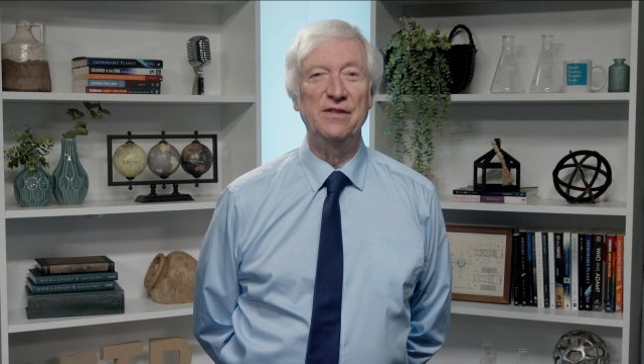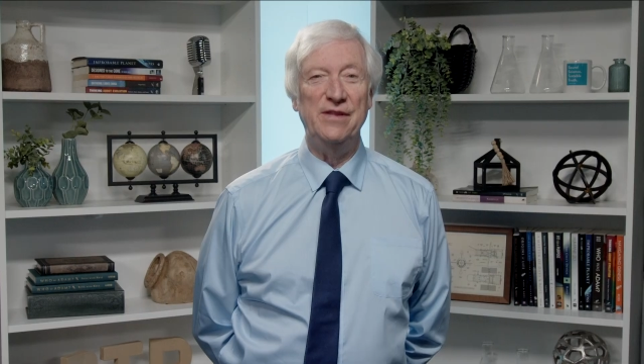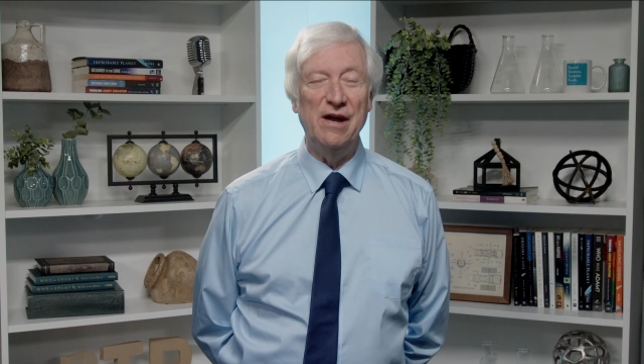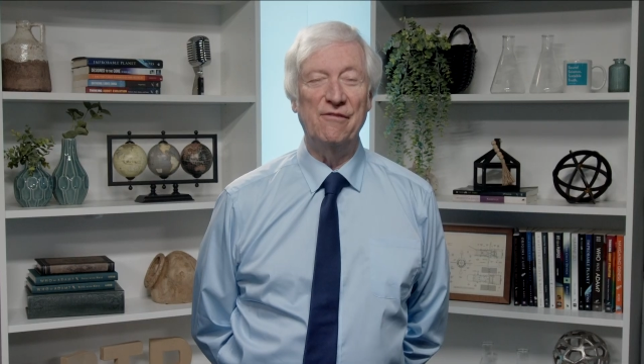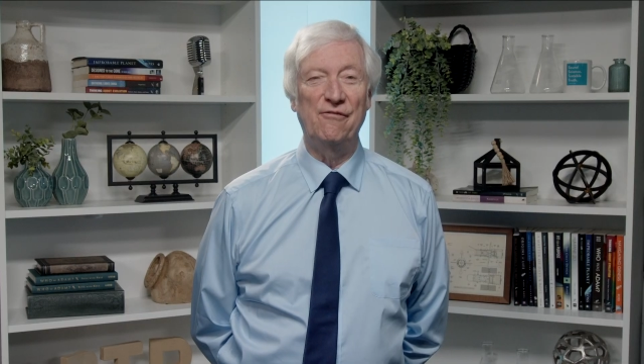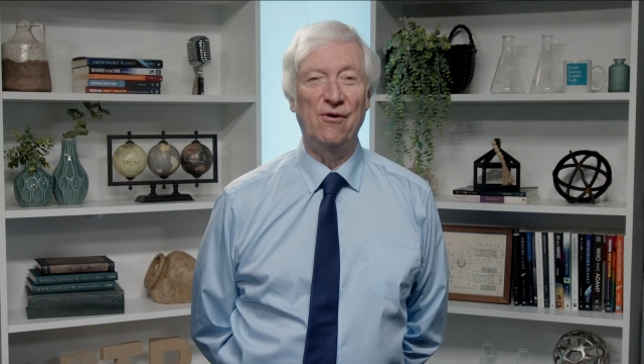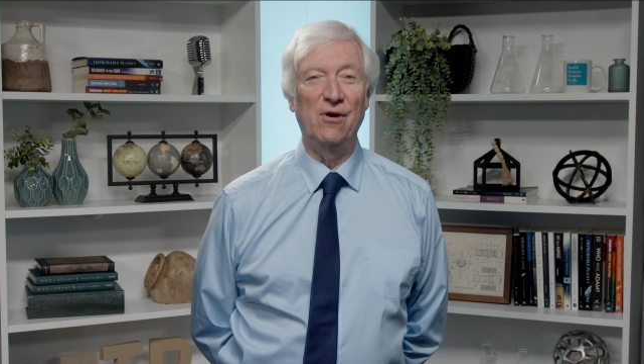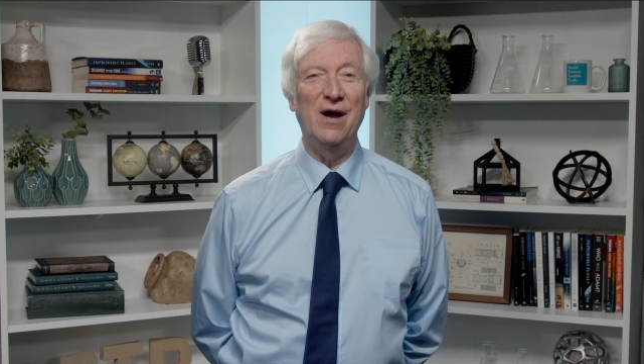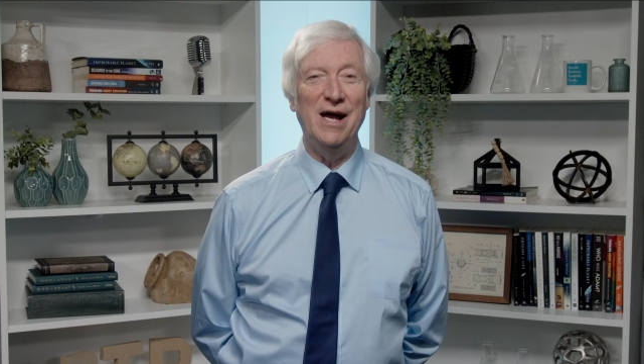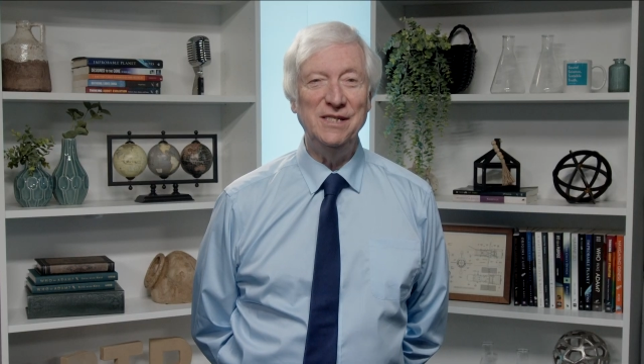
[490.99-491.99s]

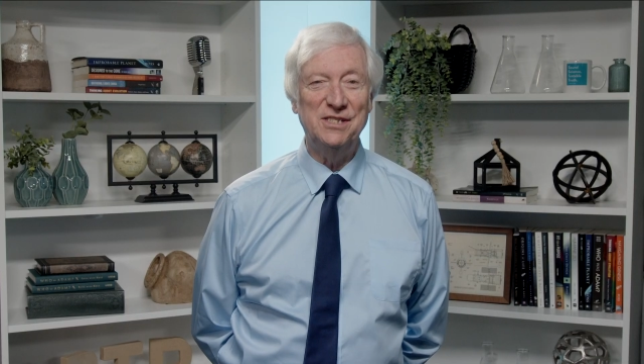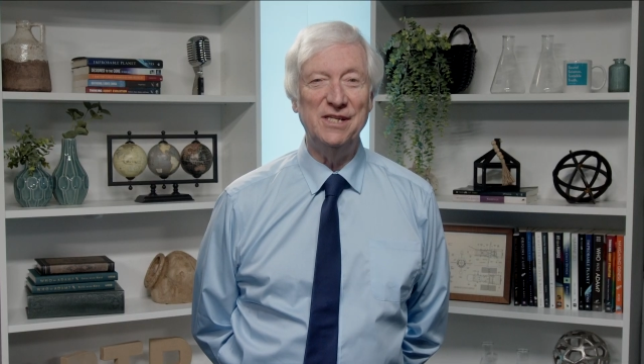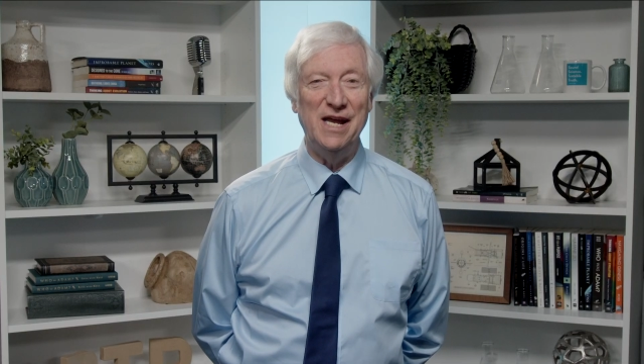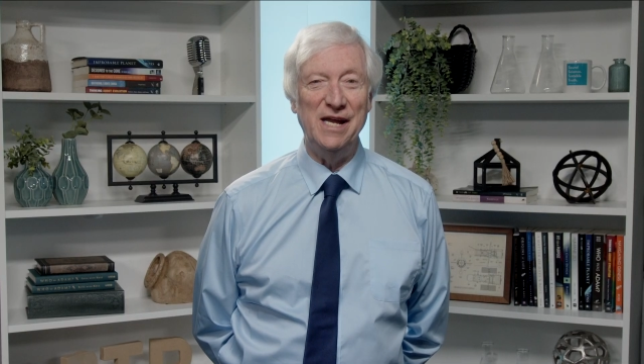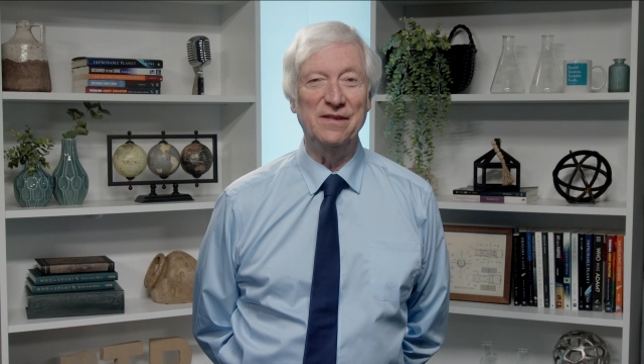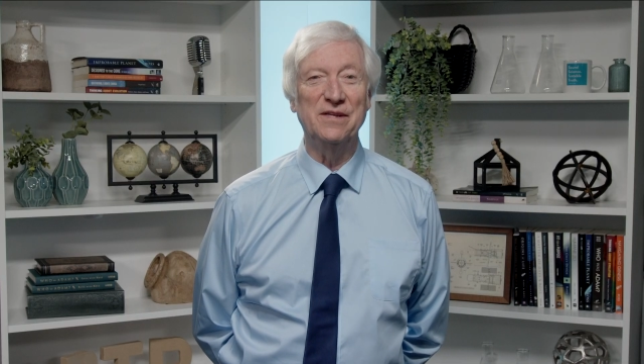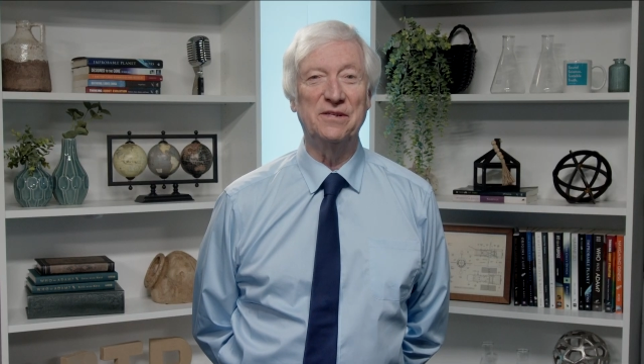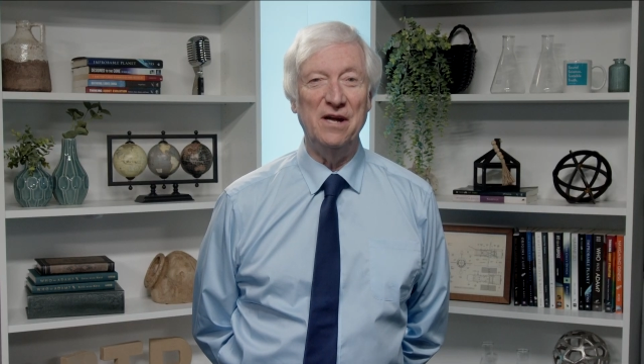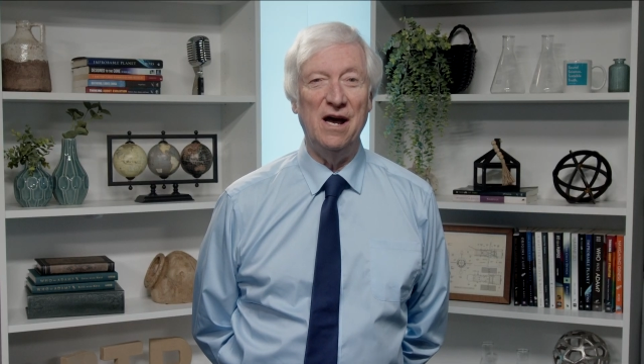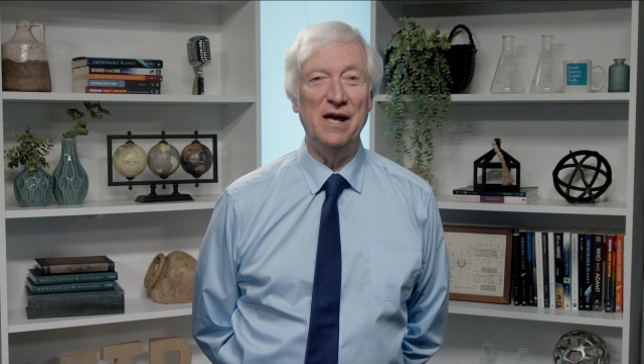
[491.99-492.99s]
Therefore, I say that
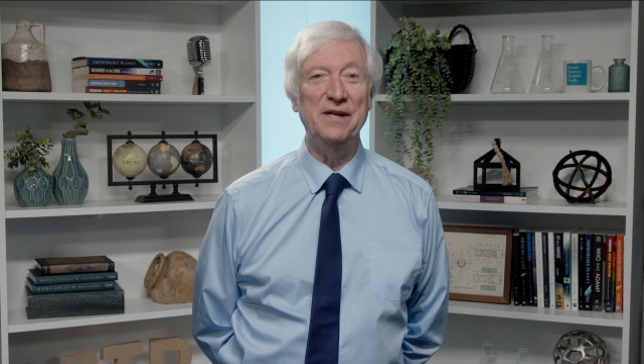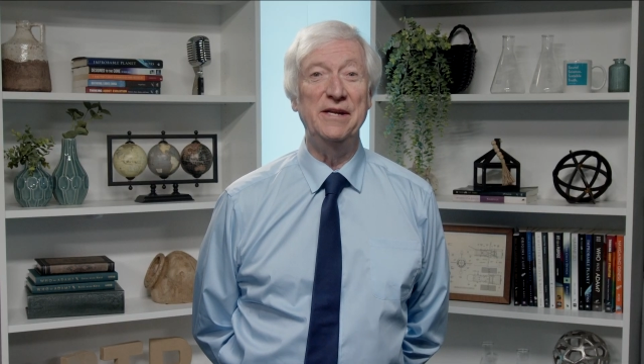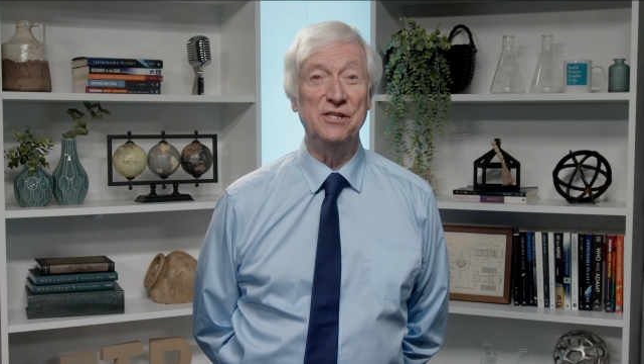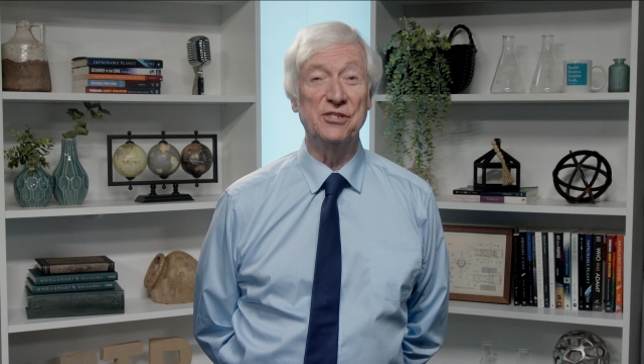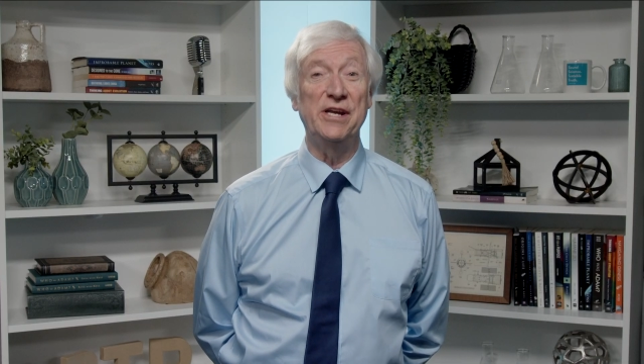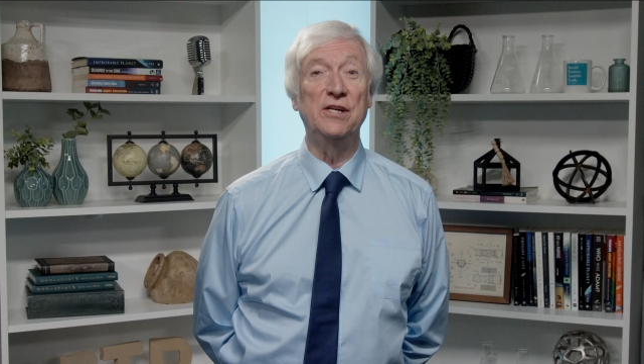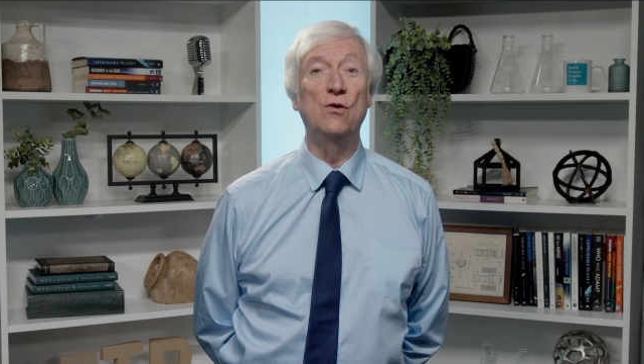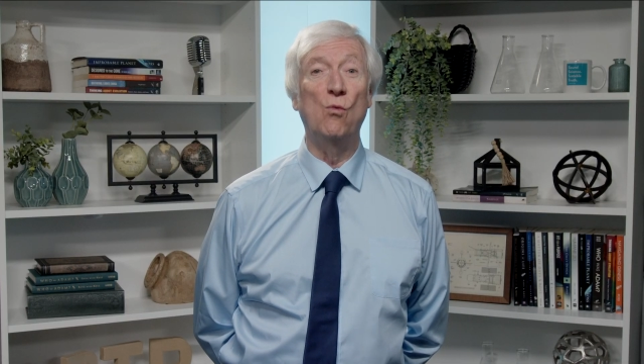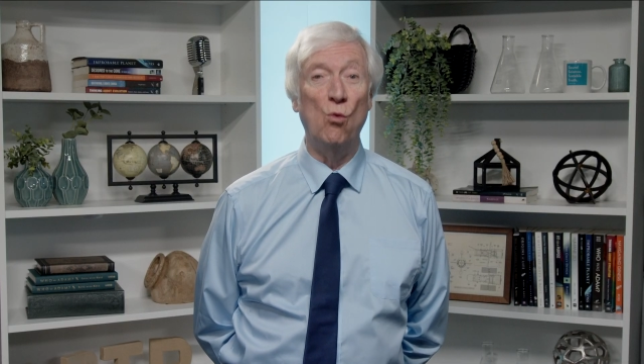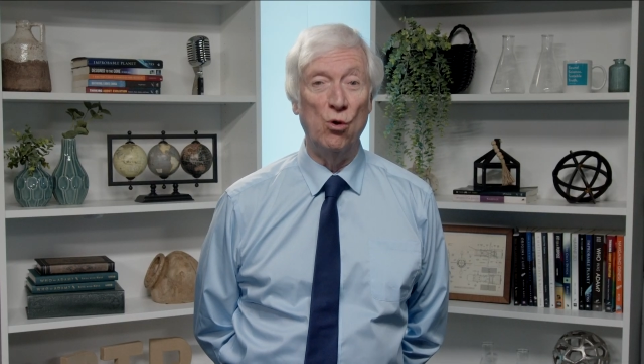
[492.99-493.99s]
God is a
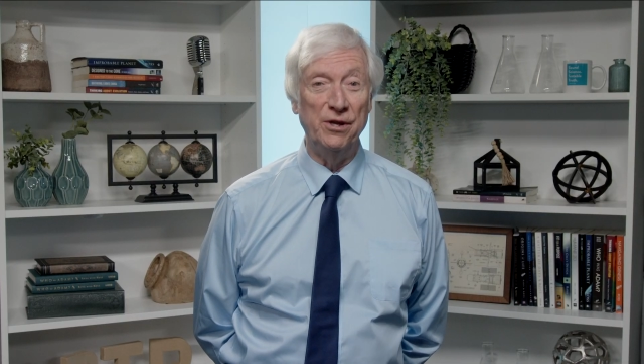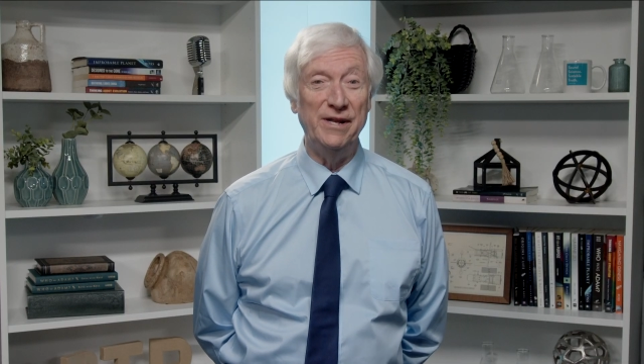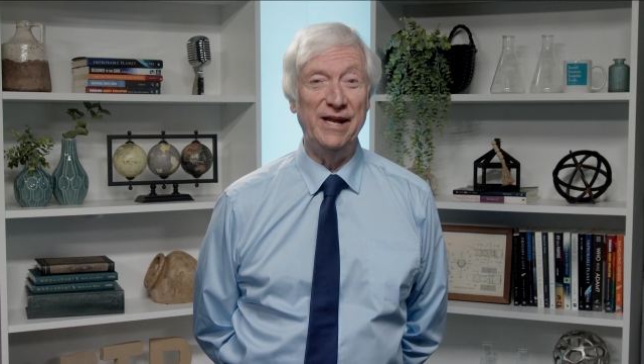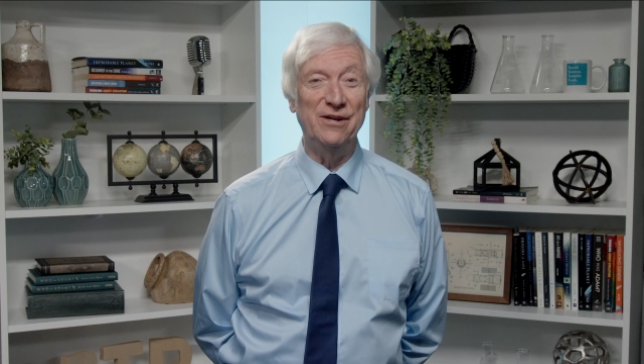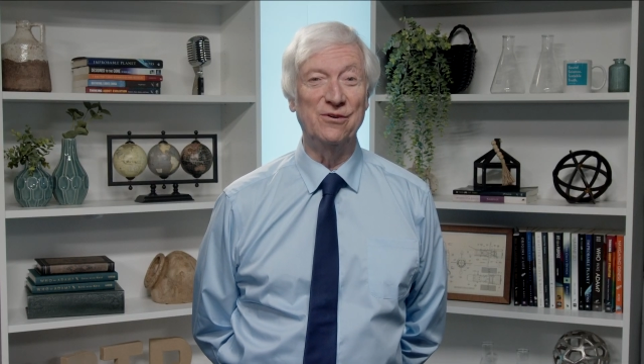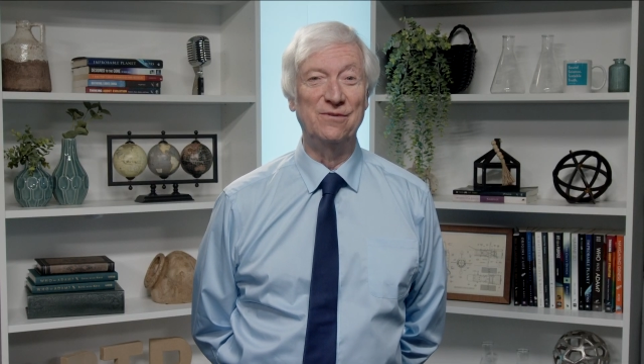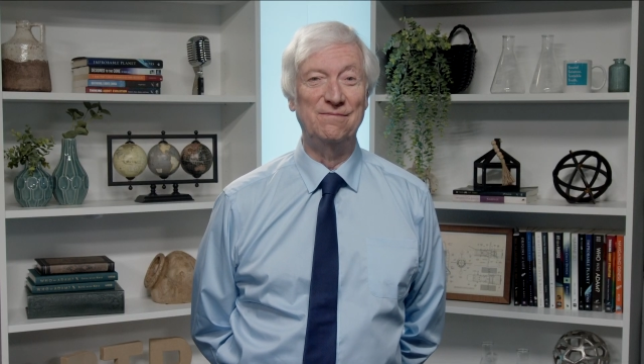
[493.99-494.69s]
coordinator.